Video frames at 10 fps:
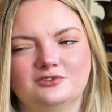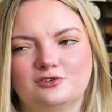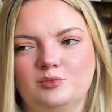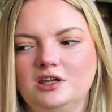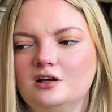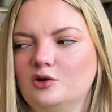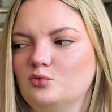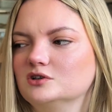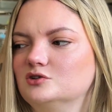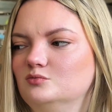For me, I
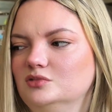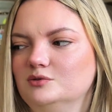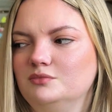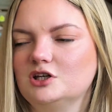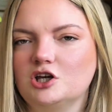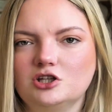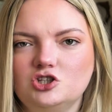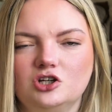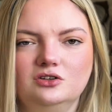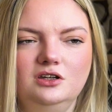want it to be big and
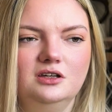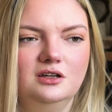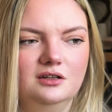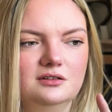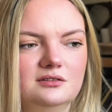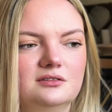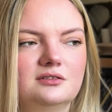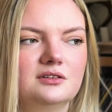chunky, and